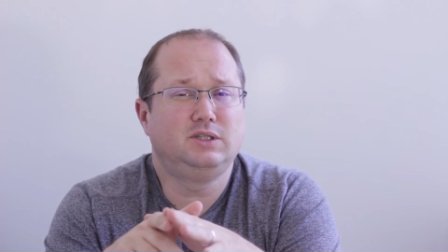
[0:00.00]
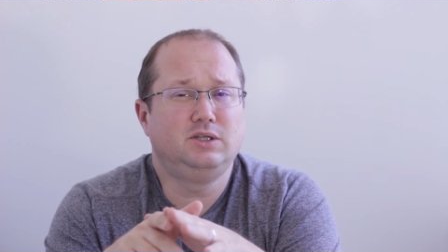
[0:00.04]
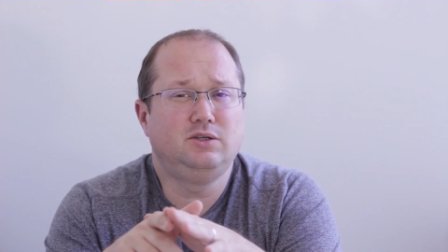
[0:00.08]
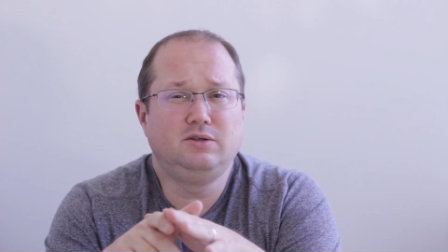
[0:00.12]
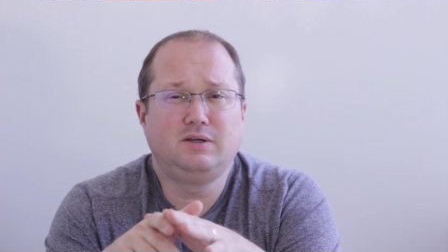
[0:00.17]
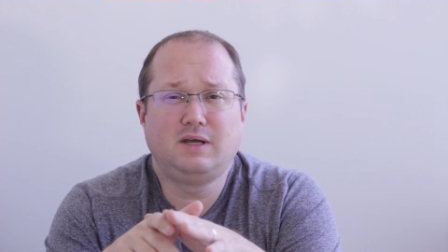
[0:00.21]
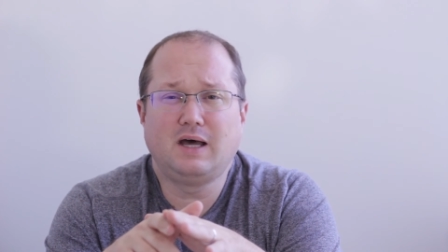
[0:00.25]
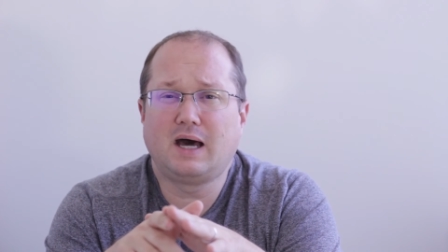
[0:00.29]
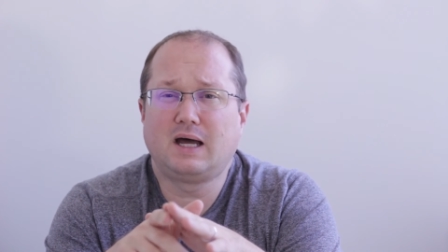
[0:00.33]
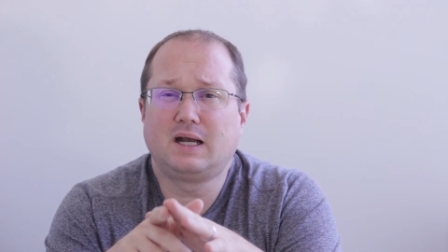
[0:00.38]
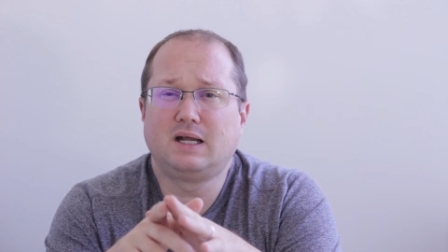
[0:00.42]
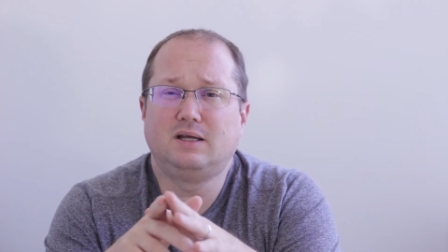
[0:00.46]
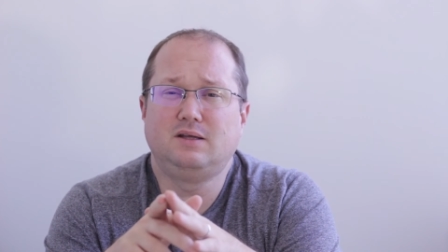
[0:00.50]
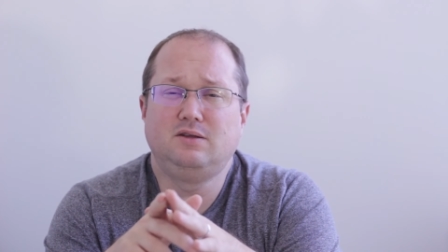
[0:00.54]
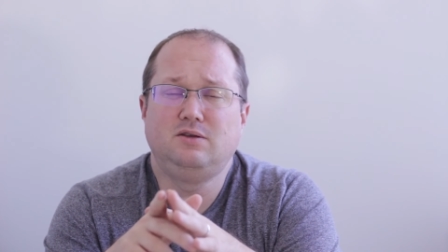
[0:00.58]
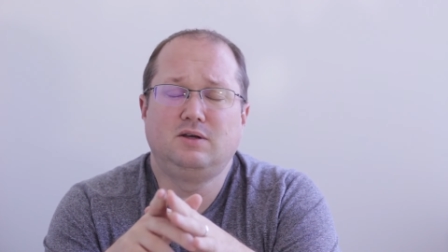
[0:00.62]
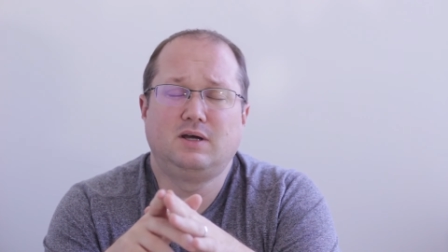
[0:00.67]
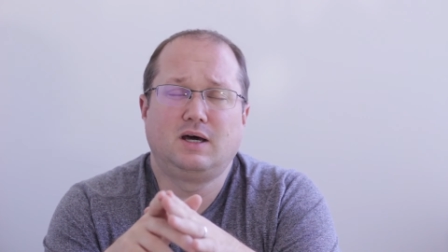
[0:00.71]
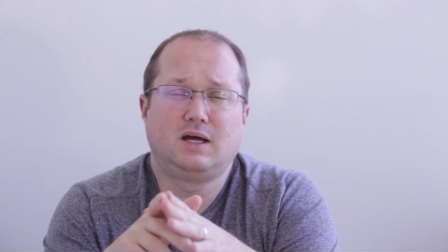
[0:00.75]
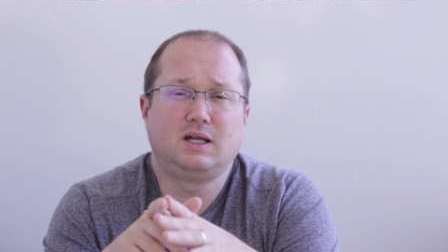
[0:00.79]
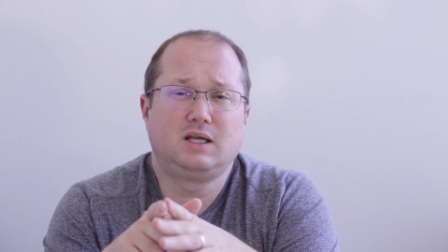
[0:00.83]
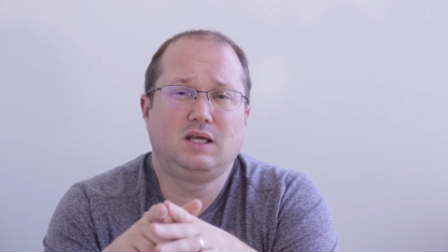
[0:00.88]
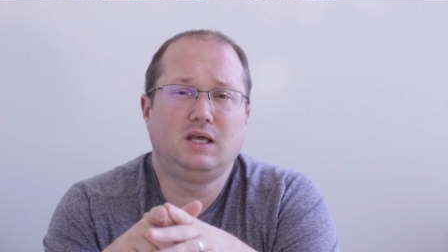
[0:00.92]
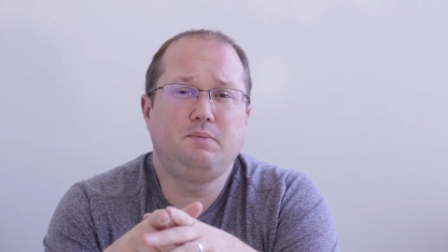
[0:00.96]
you
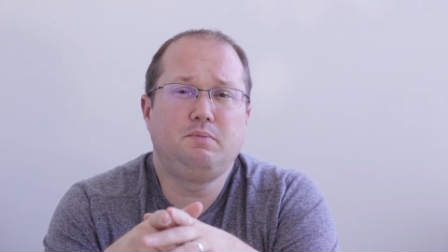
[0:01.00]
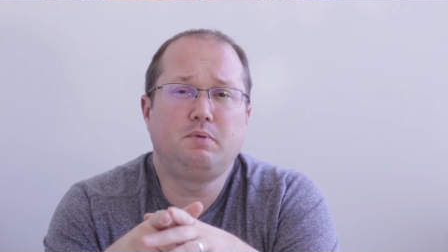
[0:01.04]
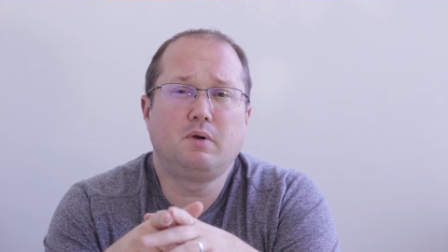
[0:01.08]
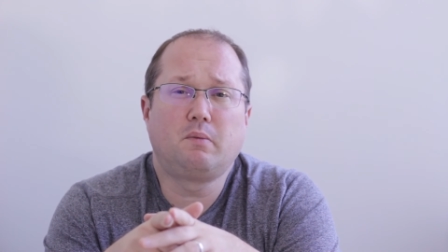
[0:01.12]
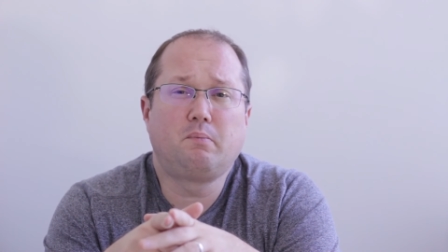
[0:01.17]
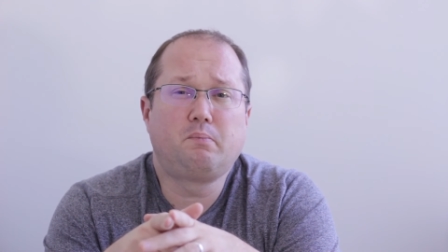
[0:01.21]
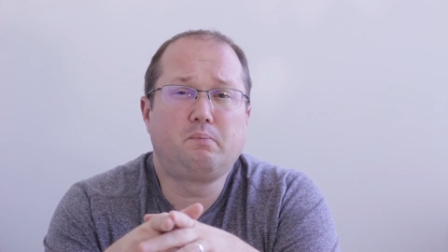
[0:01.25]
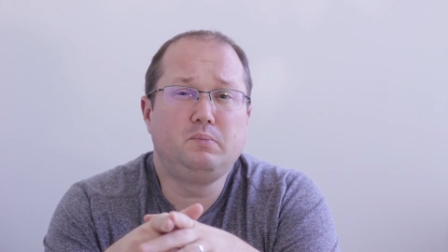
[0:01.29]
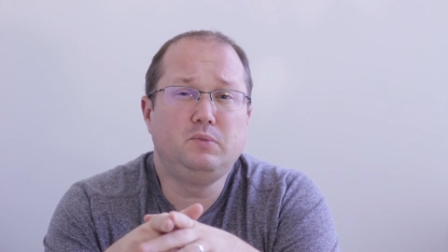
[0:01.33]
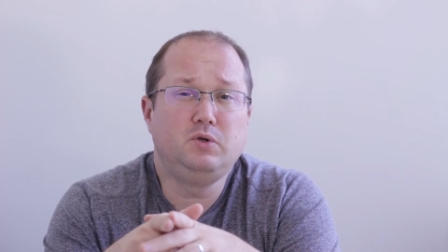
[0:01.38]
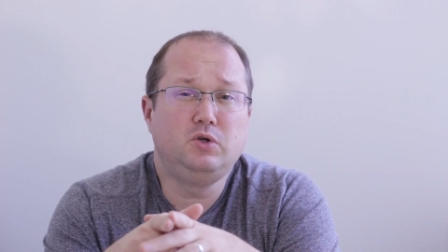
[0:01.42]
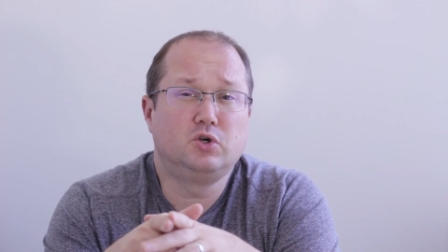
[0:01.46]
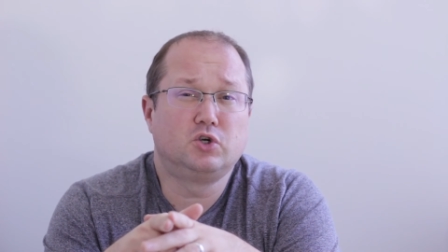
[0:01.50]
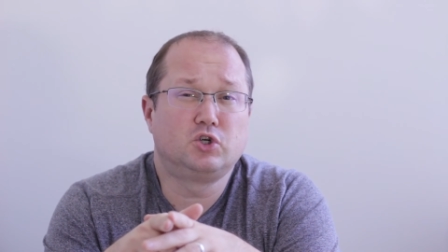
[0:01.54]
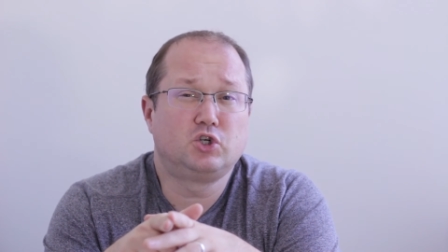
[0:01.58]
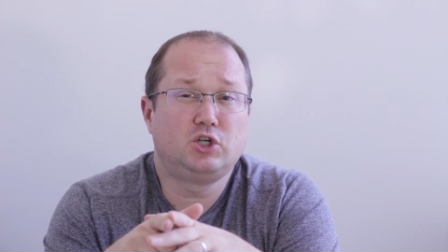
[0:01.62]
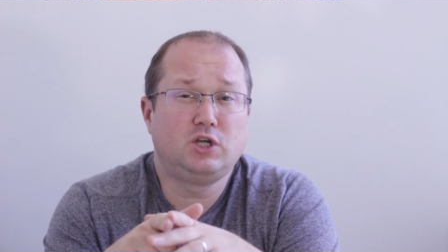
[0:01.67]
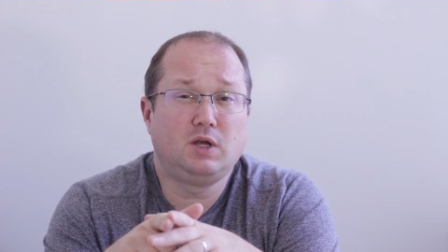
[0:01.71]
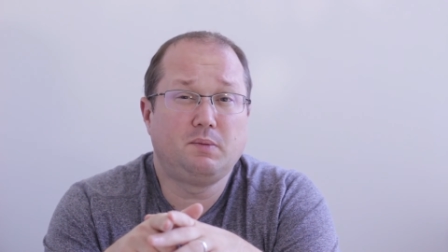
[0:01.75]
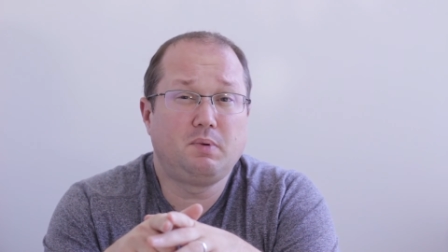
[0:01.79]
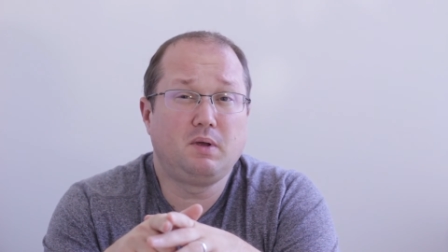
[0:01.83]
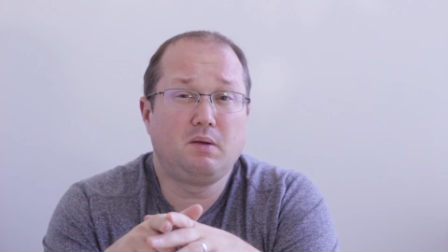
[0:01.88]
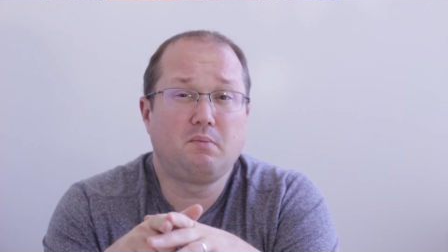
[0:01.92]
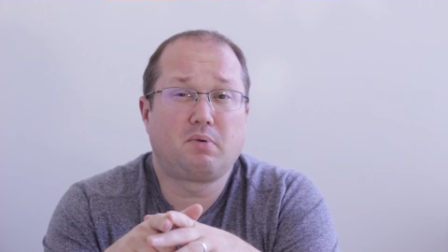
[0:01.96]
gotta keep your
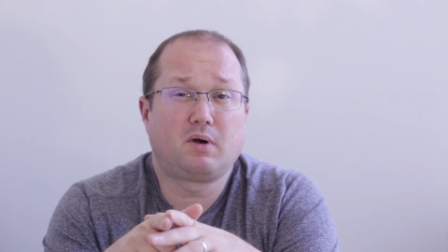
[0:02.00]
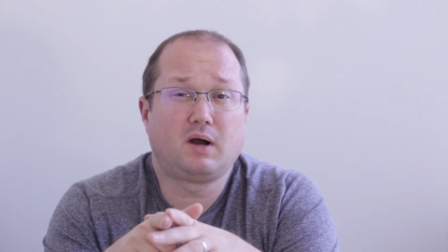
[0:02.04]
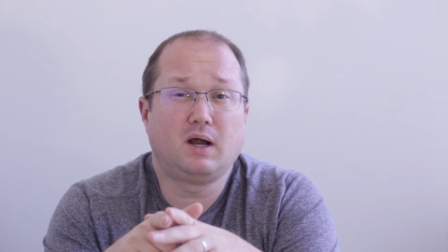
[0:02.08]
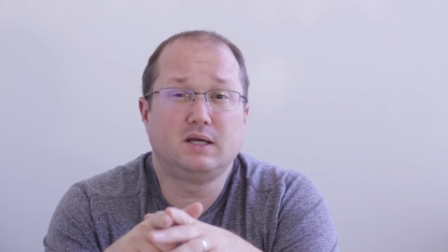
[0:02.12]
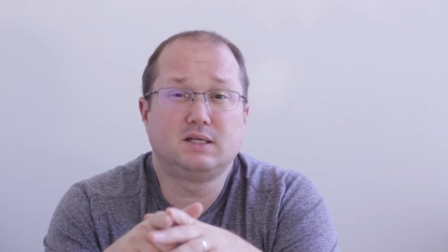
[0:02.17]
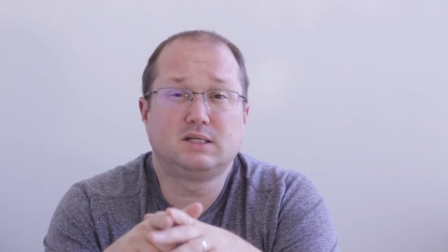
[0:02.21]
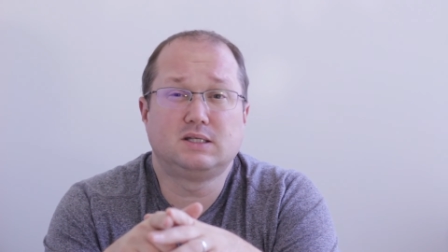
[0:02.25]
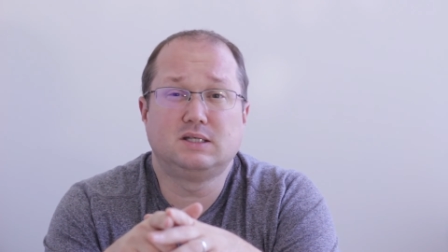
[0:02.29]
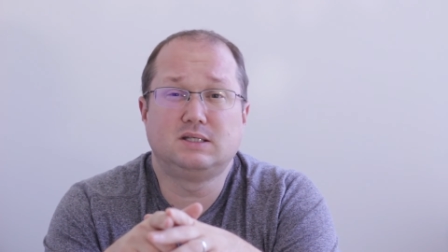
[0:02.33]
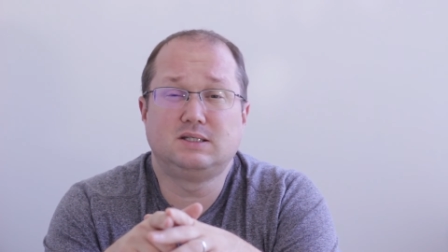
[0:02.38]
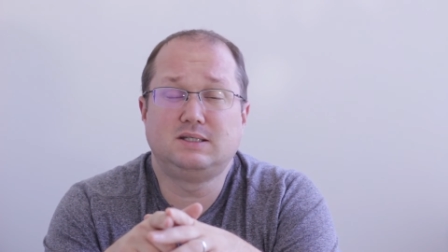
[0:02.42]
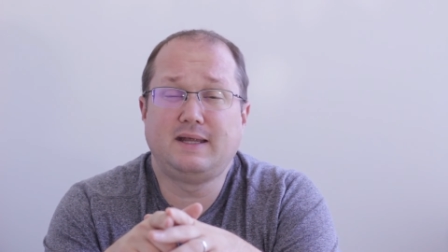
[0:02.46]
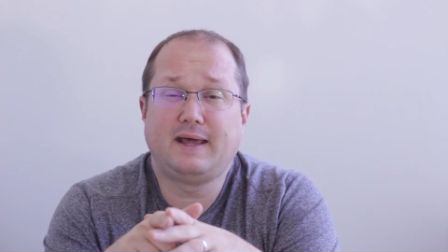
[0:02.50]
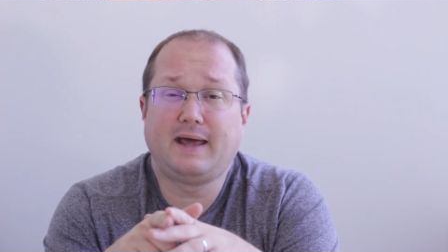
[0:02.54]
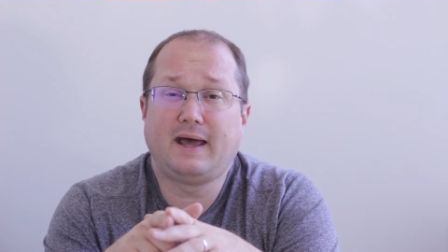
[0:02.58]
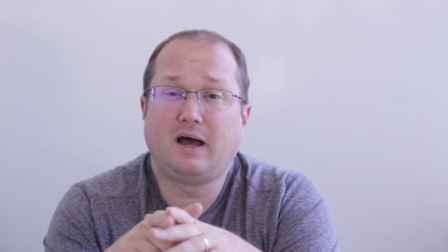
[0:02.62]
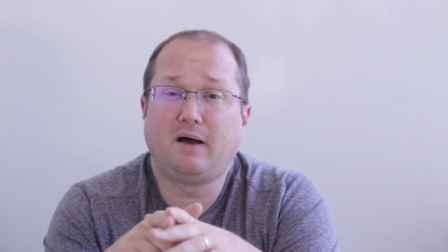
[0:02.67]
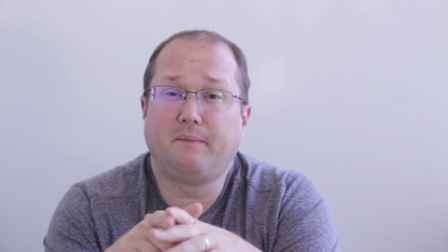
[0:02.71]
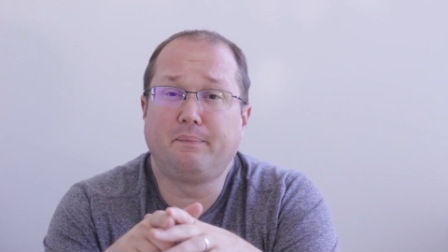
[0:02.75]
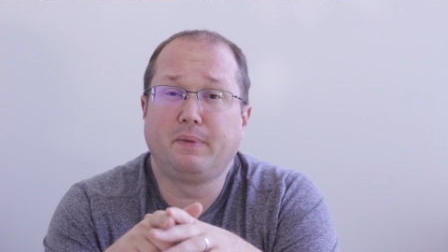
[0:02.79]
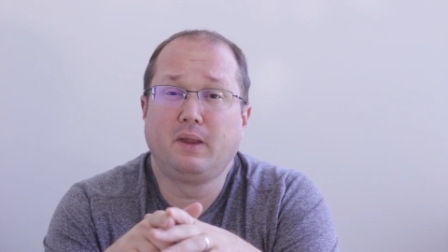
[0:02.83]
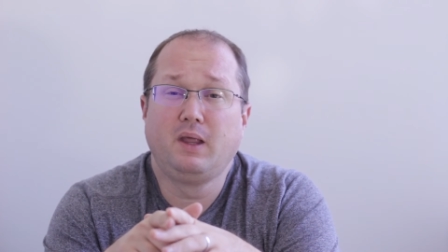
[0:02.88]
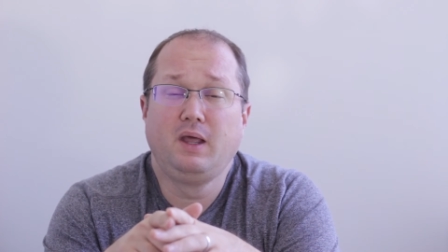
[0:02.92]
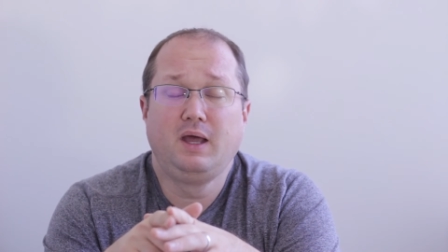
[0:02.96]
shipping prices
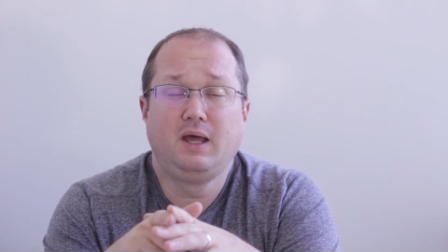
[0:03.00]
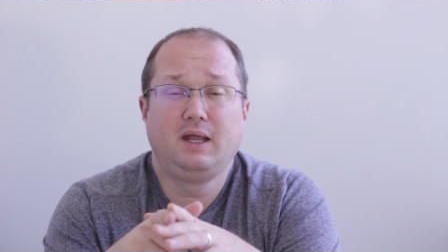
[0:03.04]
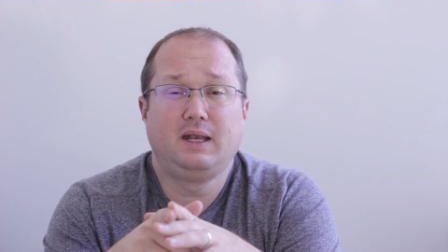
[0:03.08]
down.